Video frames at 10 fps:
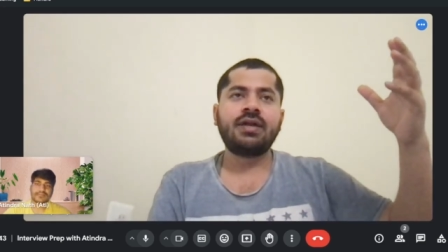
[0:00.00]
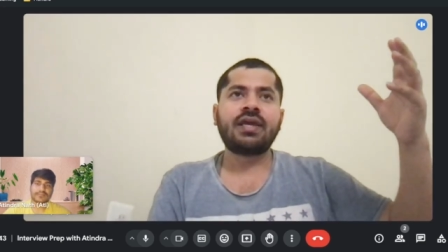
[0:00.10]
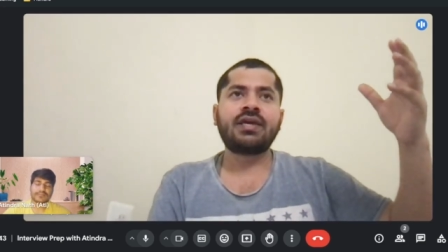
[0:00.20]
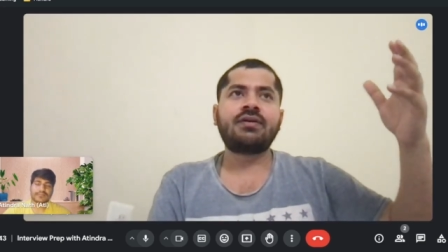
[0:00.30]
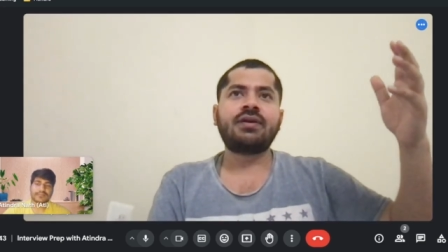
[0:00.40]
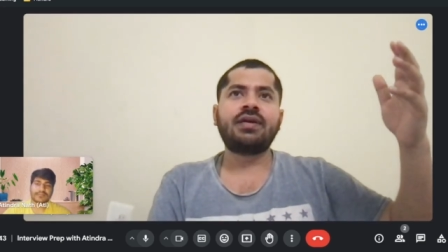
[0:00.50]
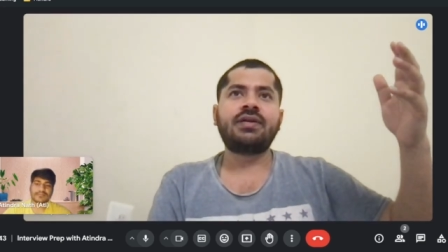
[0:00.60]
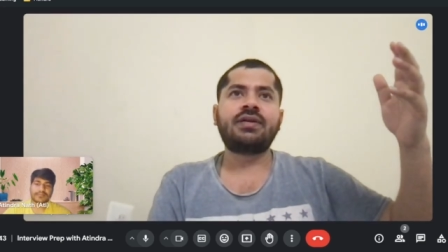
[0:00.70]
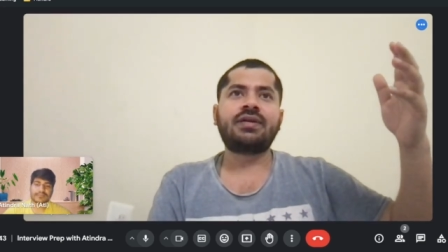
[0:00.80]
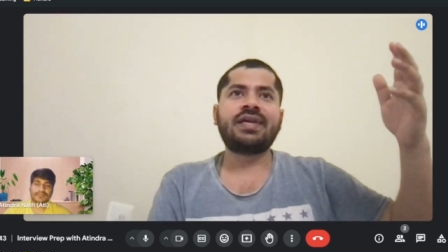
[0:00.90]
Like
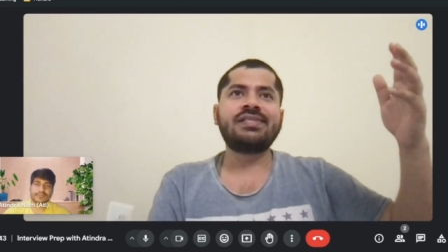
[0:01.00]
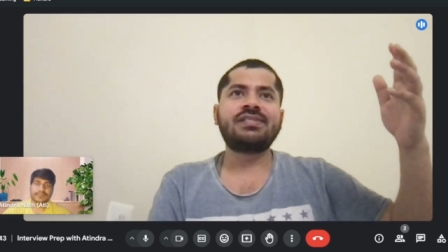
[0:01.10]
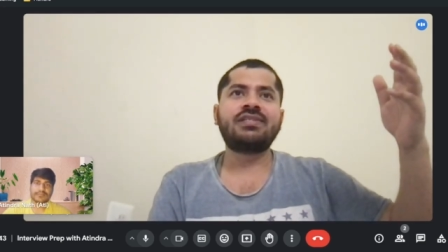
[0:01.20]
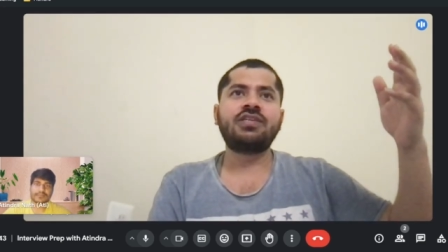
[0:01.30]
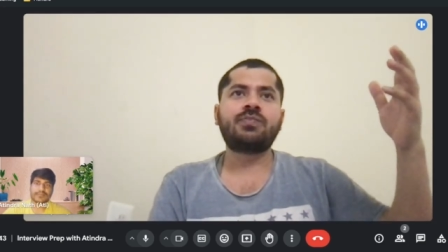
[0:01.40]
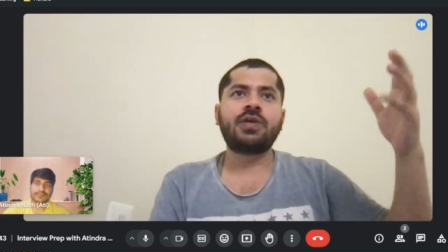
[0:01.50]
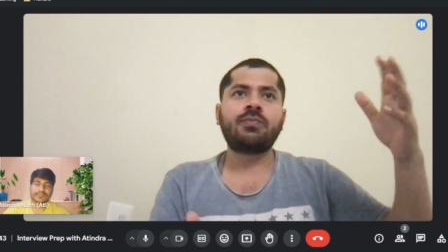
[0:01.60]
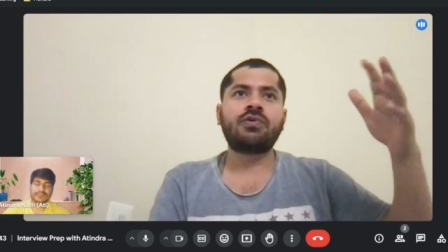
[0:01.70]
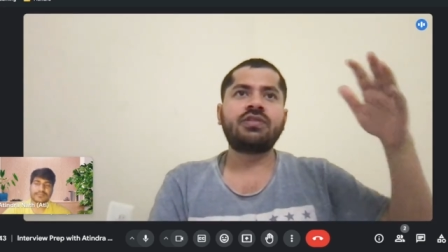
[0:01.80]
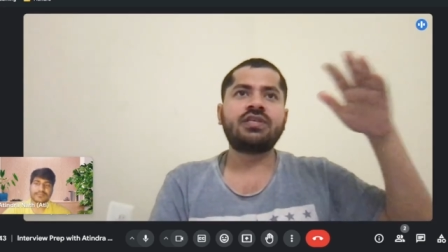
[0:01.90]
it tells the Spring
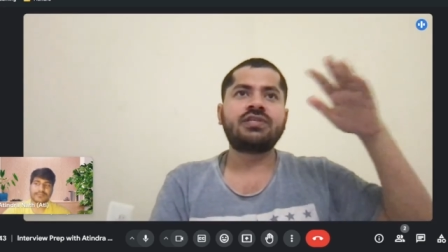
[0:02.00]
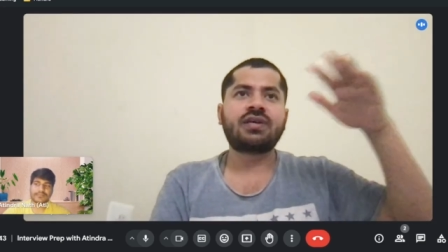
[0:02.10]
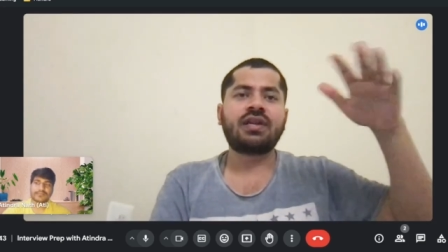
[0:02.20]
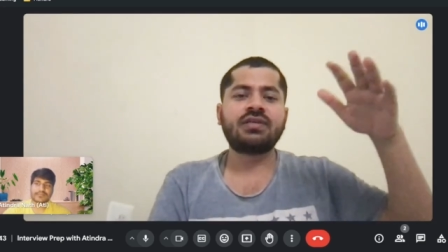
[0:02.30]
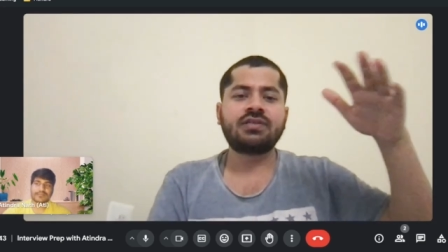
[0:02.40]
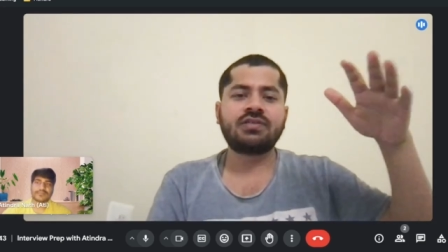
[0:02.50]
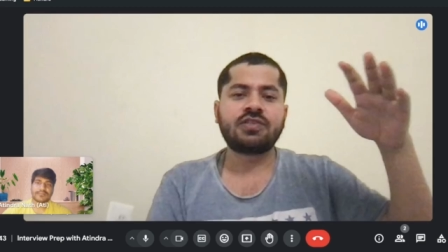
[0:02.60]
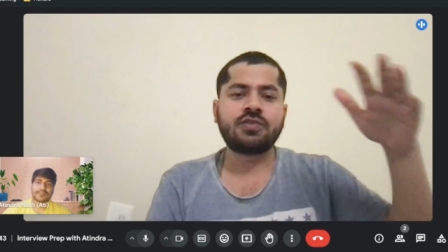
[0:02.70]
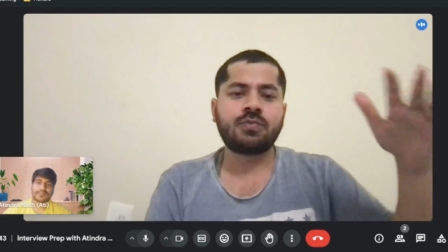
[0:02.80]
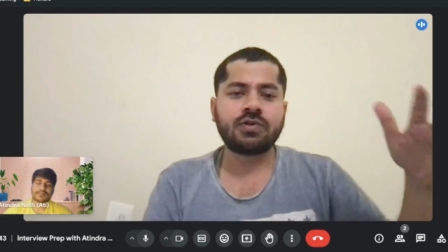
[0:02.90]
Boot, this class is
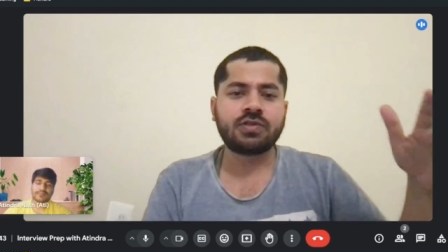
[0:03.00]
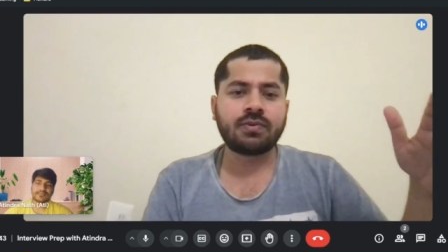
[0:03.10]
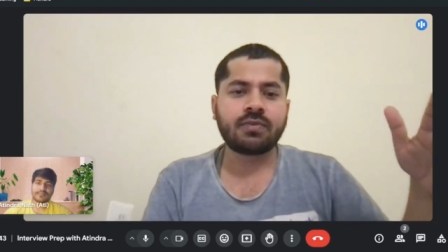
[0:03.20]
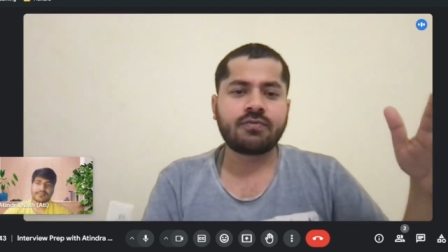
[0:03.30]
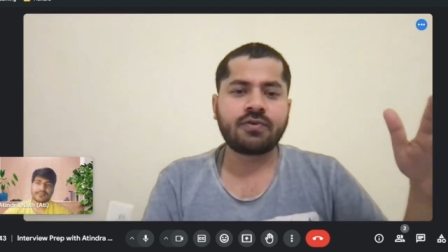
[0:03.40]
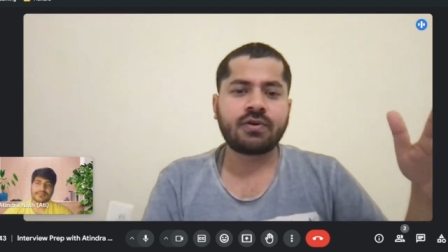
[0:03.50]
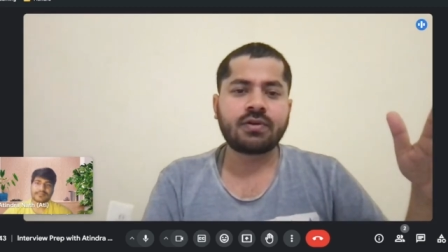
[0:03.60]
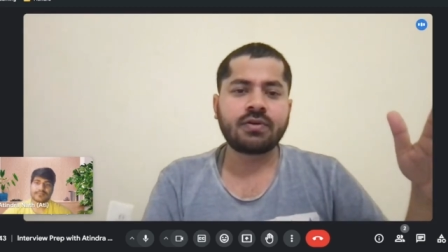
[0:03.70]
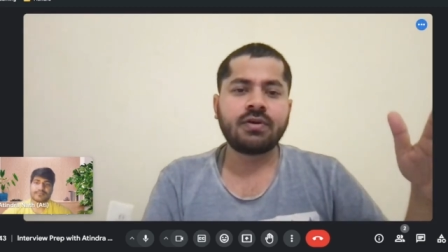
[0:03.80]
responsible for